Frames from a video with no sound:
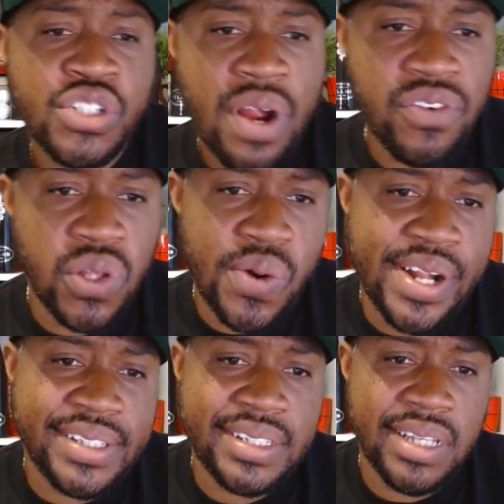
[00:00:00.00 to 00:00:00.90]
Trevor
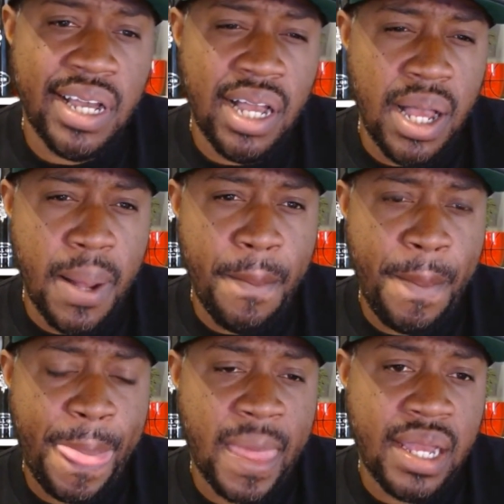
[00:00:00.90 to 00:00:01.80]
Lawrence.
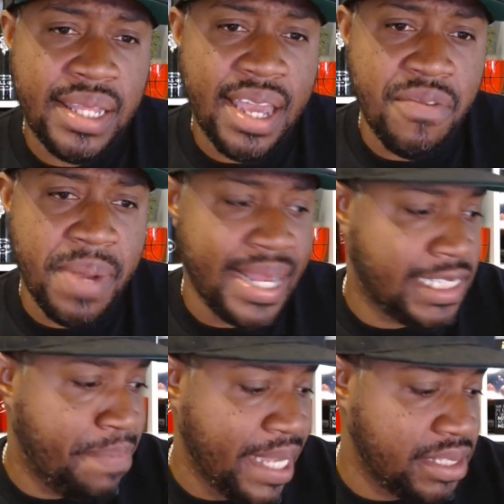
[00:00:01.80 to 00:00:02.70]
Um, I think everybody
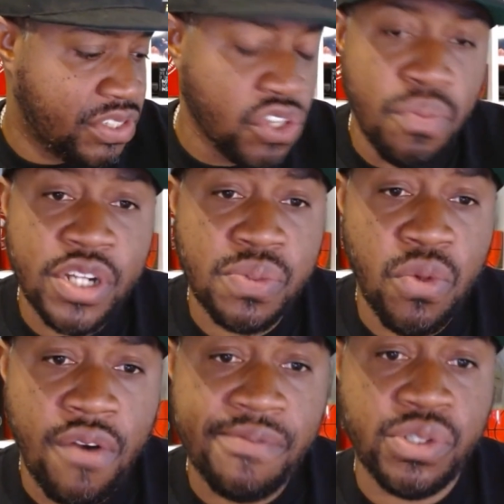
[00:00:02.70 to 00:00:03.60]
expected so much
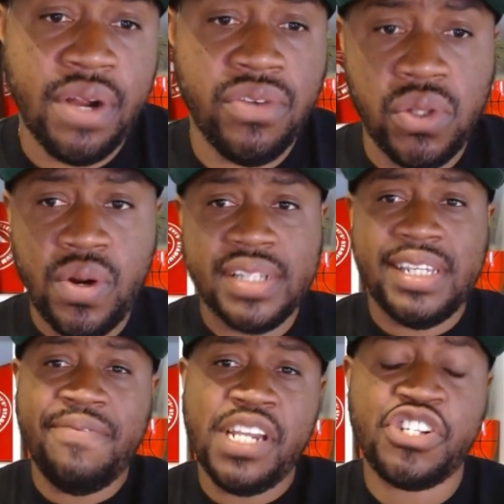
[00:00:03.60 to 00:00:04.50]
more from Trevor
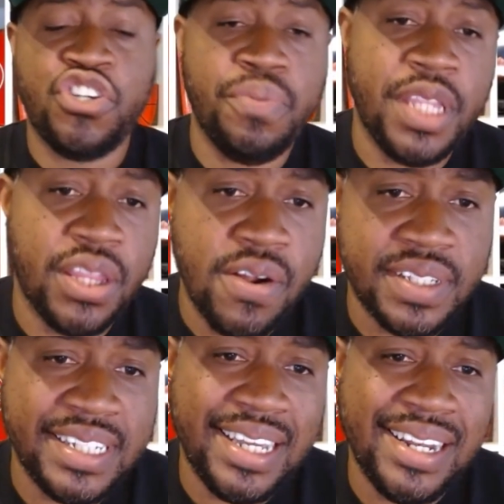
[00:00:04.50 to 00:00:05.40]
Lawrence. He finished QB
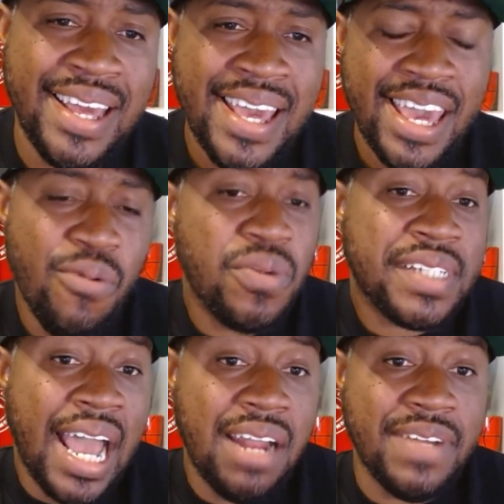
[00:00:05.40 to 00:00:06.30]
13. It
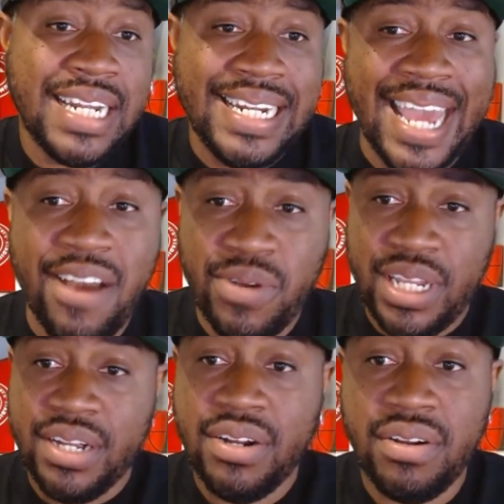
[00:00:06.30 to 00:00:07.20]
was kind of a
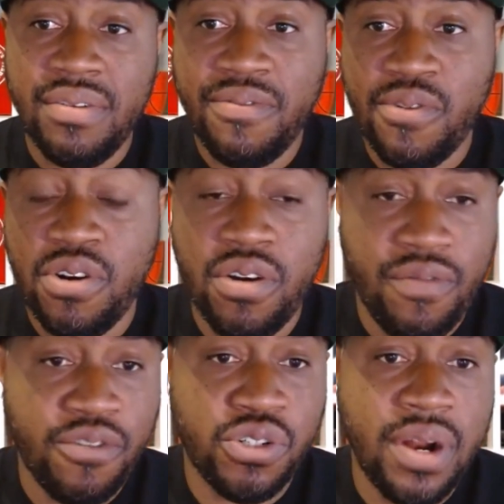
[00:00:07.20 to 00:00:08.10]
down year
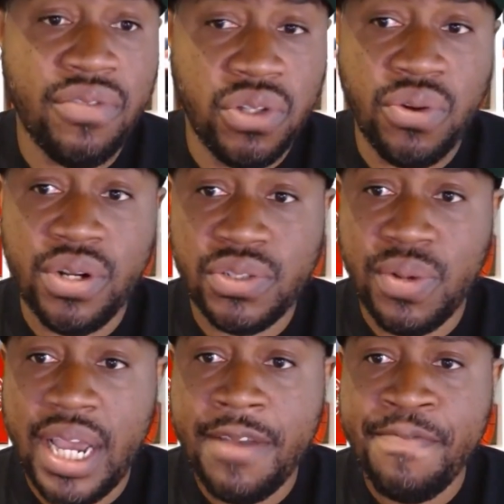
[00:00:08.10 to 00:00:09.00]
for for Trevor Lawrence,
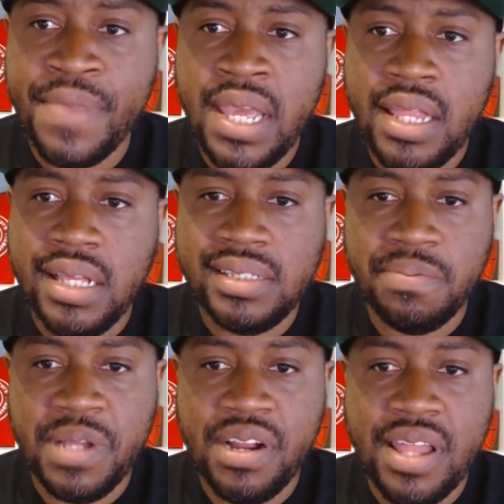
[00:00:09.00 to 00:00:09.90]
right? This
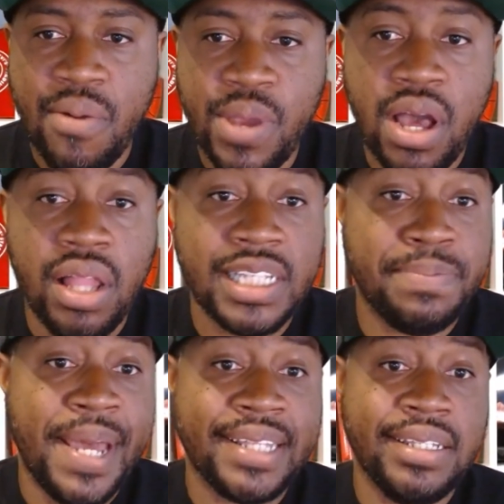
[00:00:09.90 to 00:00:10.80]
is a player that we all
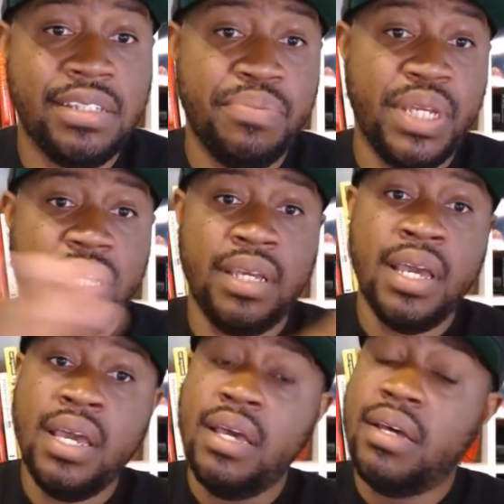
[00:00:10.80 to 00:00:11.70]
expected to be